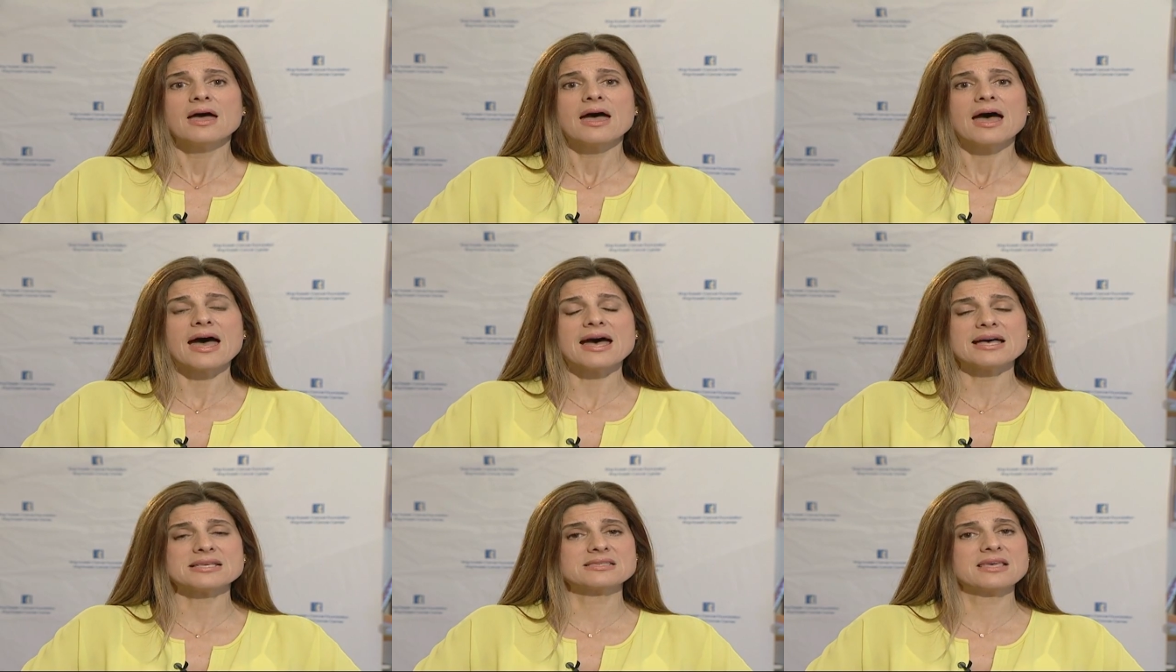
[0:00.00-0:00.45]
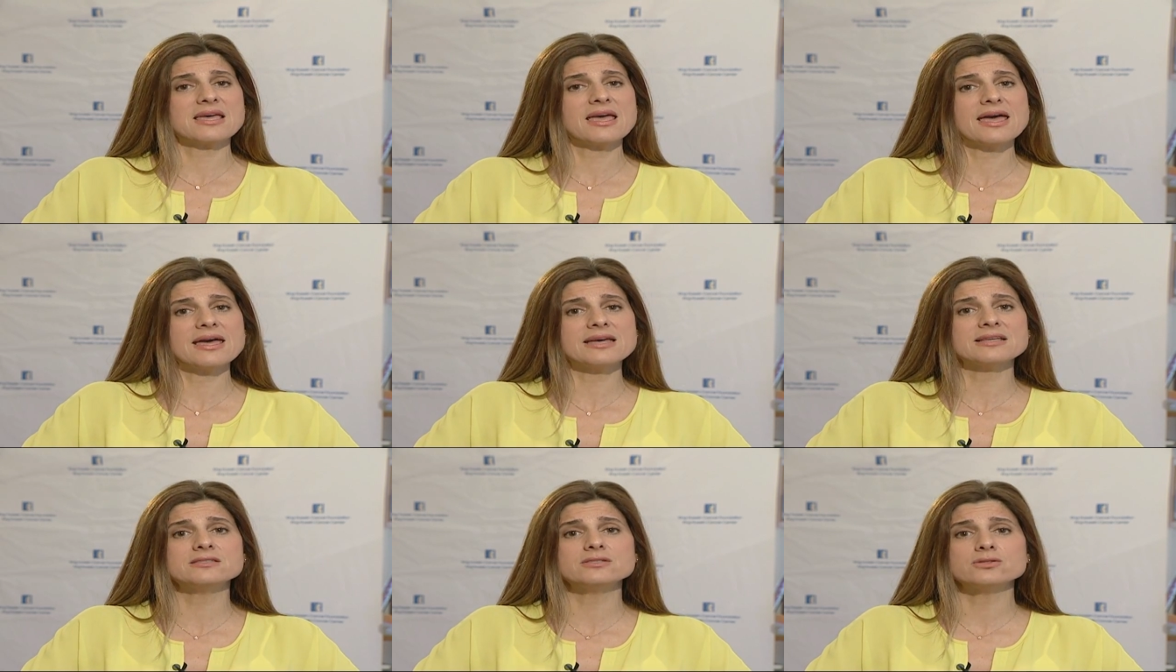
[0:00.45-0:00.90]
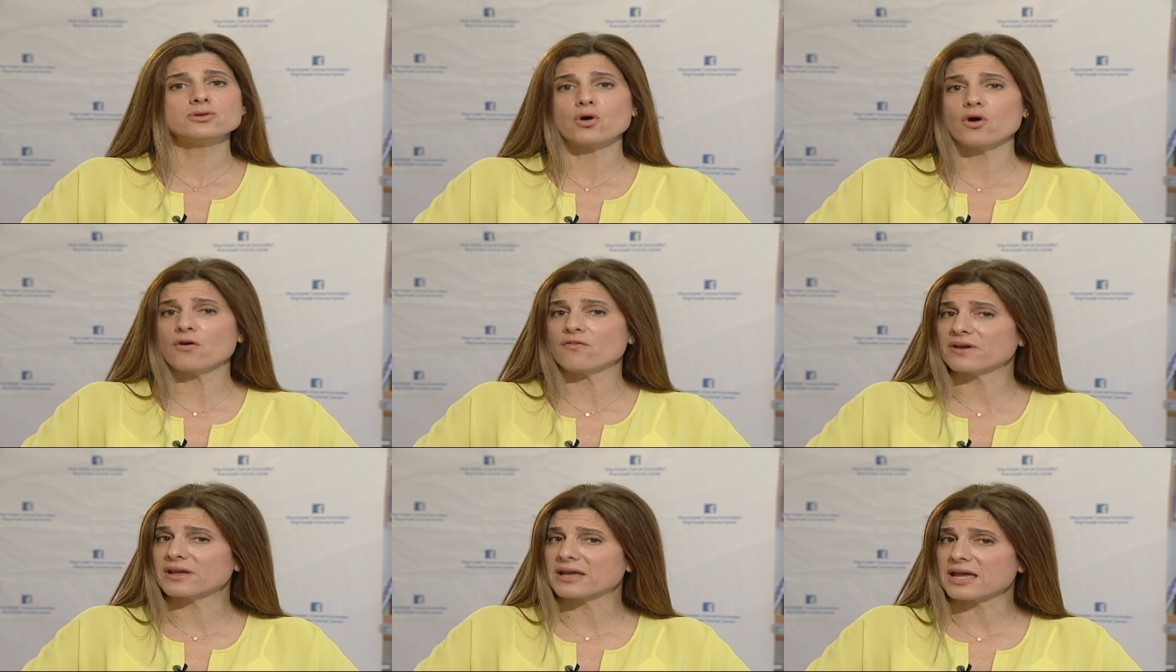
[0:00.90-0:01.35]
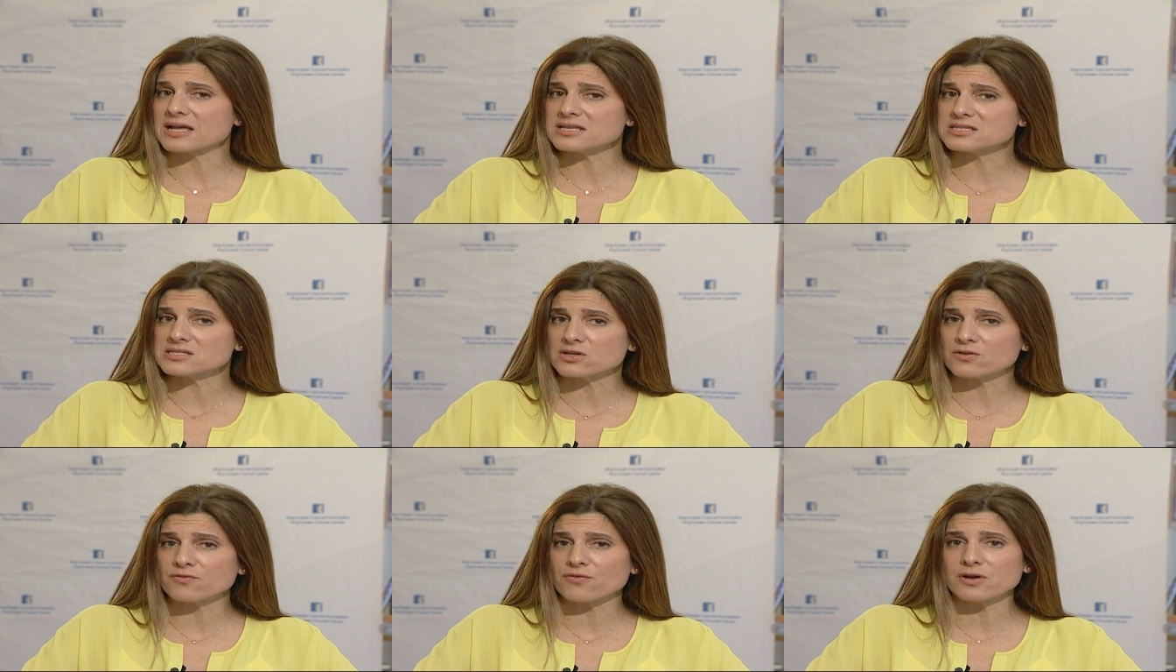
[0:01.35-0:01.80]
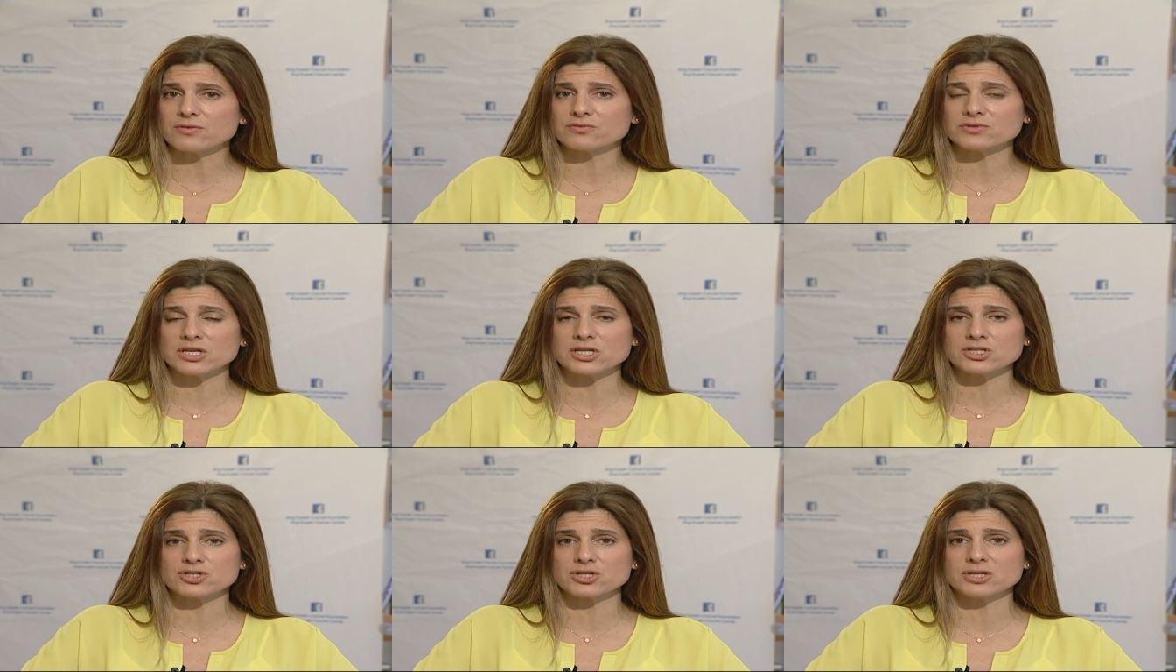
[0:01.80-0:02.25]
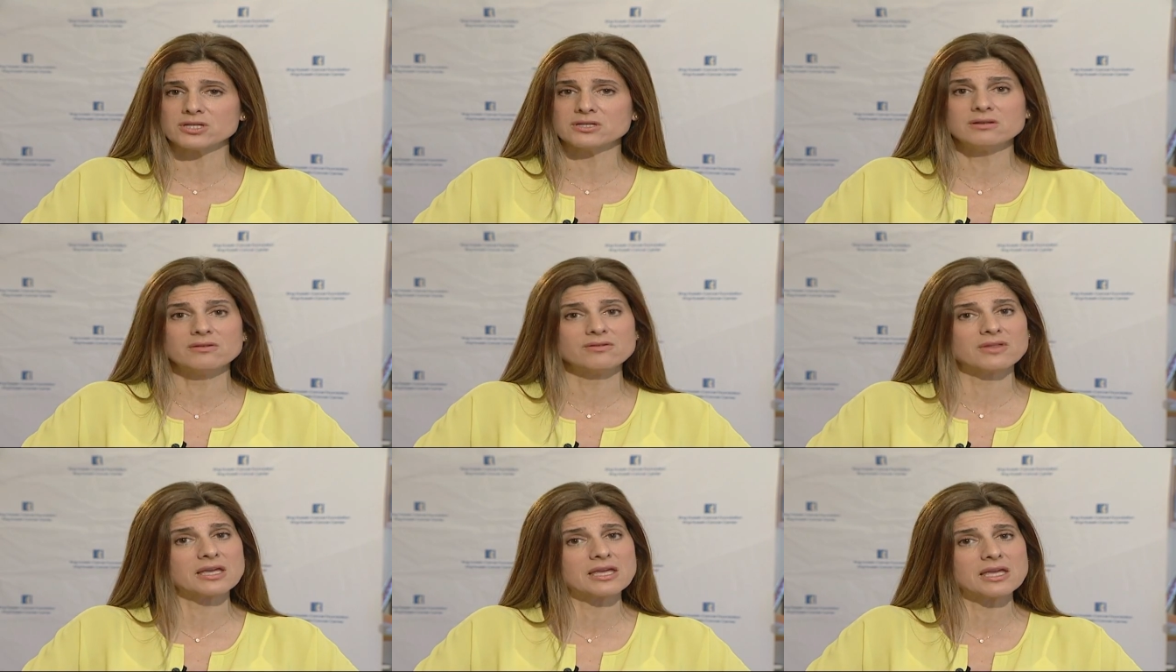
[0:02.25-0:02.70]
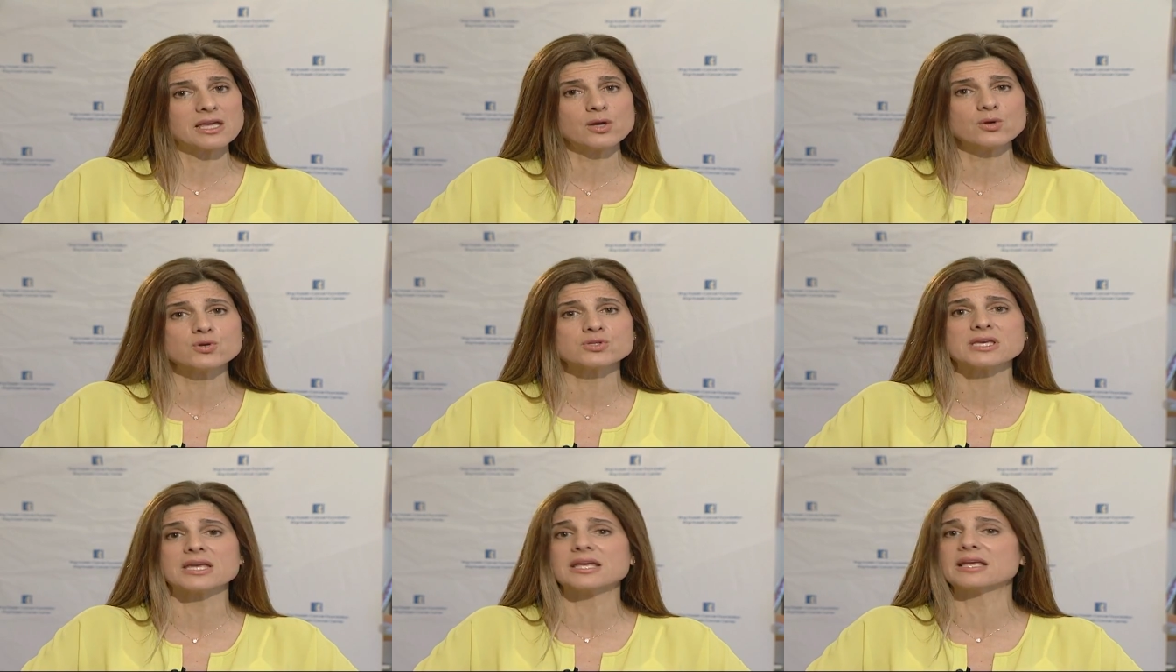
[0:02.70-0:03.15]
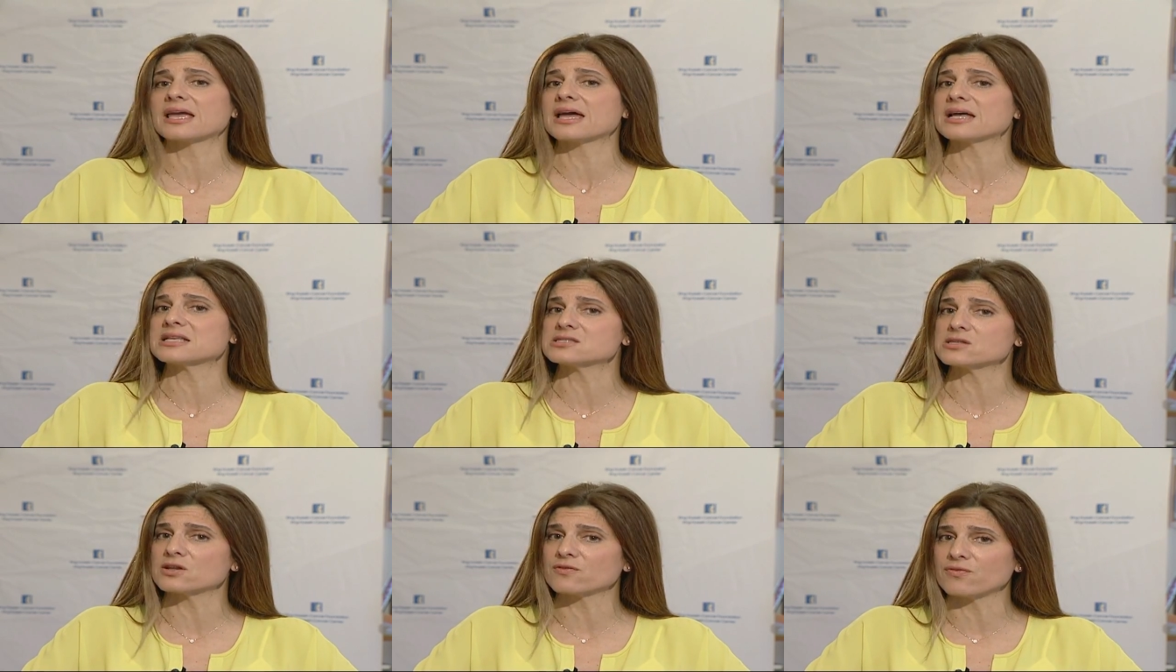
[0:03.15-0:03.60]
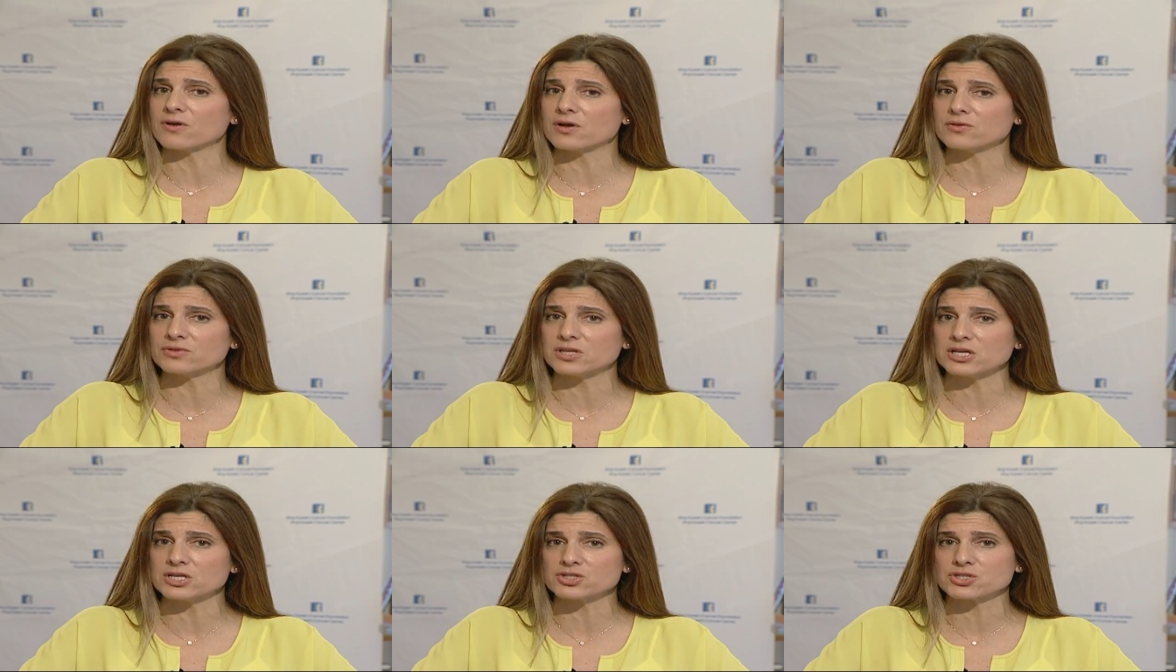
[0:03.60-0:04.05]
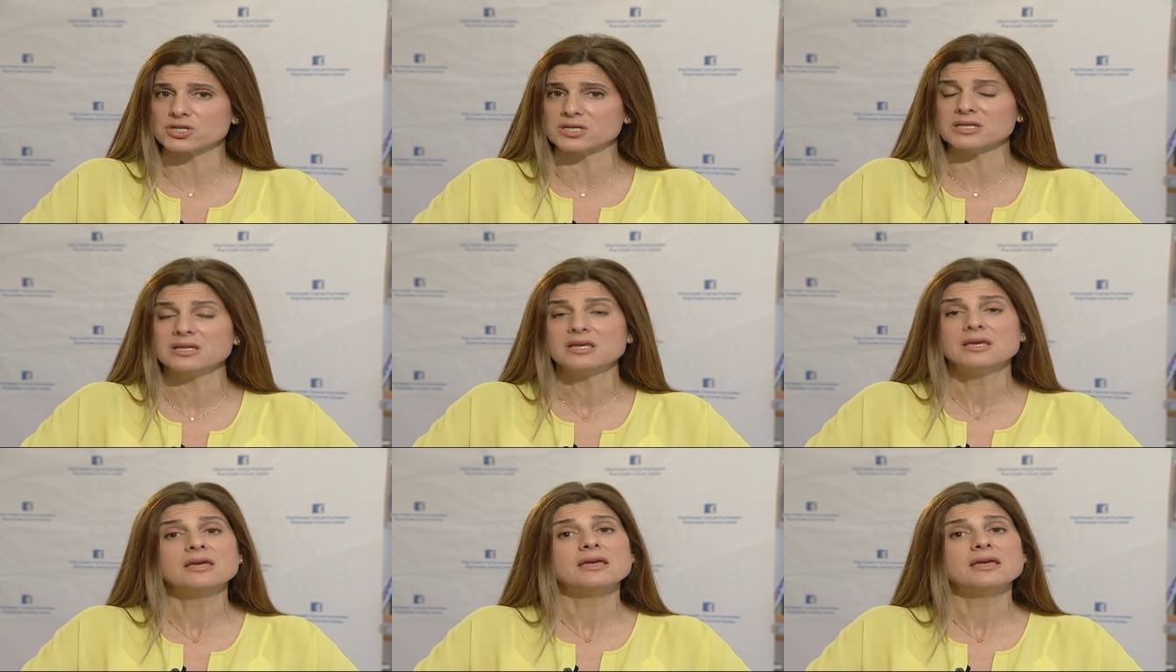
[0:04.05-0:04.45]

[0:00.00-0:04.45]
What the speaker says: As a head of a cancer foundation, the King Hussein Cancer Foundation,